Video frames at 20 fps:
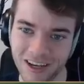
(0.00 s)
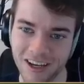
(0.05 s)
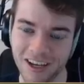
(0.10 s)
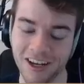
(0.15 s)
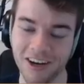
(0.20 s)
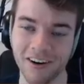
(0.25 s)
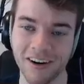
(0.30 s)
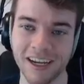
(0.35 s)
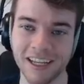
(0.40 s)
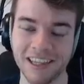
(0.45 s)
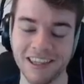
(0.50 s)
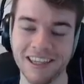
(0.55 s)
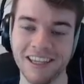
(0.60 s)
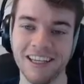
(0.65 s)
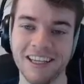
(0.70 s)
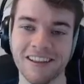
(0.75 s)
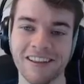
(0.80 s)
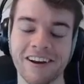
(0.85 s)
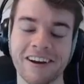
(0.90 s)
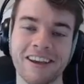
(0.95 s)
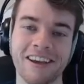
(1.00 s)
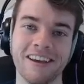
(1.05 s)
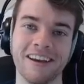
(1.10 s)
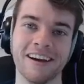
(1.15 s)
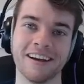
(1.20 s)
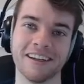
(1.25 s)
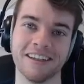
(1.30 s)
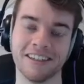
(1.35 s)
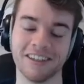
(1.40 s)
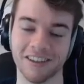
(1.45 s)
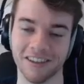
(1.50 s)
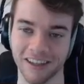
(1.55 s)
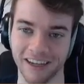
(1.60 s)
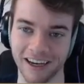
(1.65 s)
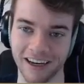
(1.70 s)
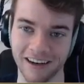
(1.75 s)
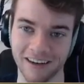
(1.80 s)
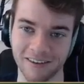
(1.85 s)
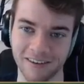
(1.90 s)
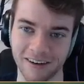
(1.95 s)
You don't get the lucky egg until
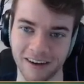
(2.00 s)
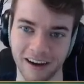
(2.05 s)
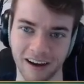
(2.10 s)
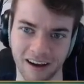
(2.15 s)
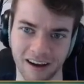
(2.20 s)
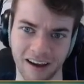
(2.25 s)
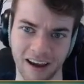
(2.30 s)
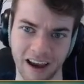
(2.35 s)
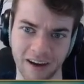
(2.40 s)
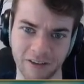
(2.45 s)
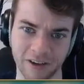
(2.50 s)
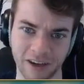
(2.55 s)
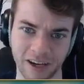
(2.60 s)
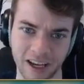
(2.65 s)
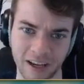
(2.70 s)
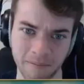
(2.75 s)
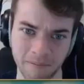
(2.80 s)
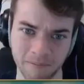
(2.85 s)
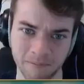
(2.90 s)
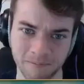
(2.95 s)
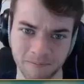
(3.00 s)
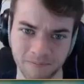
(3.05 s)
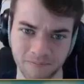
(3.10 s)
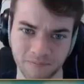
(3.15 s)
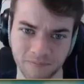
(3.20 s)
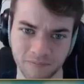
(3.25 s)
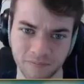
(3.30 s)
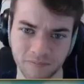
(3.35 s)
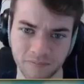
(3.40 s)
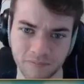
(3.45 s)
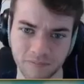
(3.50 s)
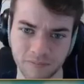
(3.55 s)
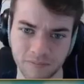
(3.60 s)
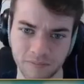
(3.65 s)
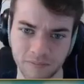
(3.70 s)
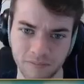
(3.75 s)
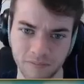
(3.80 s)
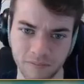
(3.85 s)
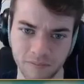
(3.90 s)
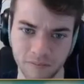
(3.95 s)
late uh, after game.
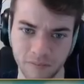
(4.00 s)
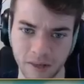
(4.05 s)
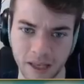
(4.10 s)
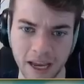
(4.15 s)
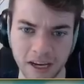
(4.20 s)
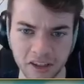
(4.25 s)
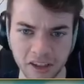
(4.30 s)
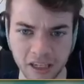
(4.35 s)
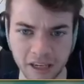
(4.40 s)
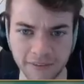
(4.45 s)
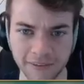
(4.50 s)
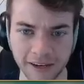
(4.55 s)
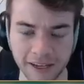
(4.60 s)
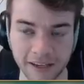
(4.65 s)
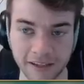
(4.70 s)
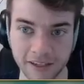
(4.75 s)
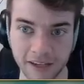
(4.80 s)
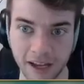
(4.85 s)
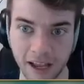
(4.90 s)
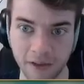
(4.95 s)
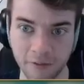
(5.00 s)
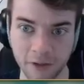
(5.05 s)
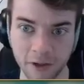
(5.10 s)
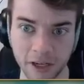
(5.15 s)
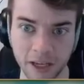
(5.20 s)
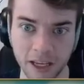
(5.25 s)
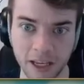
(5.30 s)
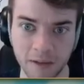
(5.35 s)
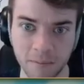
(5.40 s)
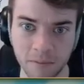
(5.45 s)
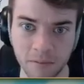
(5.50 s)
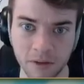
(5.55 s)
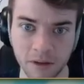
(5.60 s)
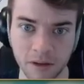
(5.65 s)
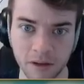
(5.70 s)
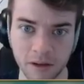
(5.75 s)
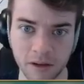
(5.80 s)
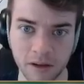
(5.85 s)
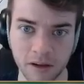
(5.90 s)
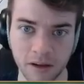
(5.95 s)
Actually, even is it after game?
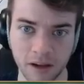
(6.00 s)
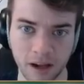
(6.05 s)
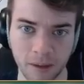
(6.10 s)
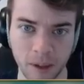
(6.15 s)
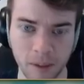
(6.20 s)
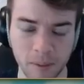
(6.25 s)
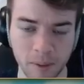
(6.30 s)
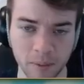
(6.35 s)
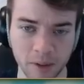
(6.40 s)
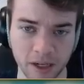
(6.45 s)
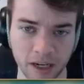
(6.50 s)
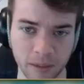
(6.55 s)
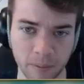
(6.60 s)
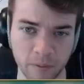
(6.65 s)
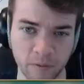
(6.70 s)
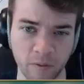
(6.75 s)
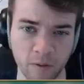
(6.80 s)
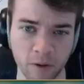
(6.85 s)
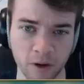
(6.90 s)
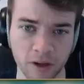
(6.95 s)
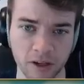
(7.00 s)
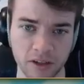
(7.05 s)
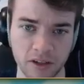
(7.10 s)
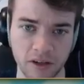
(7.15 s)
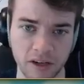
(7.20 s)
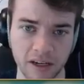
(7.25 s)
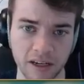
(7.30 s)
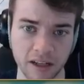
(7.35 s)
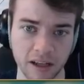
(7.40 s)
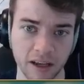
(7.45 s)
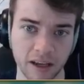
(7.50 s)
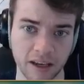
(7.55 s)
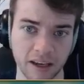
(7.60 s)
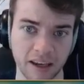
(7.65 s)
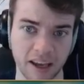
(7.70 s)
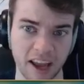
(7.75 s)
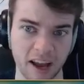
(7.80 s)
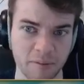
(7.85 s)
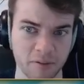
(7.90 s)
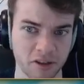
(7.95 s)
I might be able to get it before, because you need to, like,
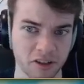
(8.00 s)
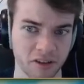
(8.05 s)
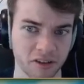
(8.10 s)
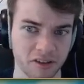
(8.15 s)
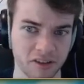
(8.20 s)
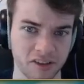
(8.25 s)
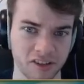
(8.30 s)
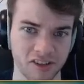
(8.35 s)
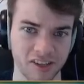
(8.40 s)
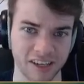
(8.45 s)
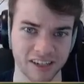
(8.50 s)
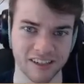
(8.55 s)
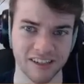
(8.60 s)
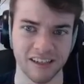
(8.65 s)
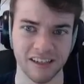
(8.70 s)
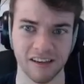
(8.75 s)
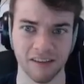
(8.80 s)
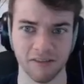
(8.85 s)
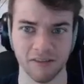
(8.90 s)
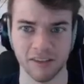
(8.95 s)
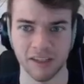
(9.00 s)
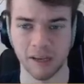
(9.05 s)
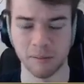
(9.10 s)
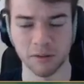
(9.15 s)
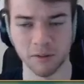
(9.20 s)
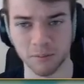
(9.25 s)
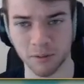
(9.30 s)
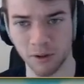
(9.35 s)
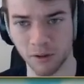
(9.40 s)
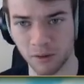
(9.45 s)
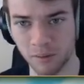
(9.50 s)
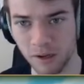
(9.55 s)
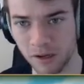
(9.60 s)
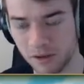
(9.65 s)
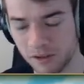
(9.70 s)
capture 60 different types of Pokemon or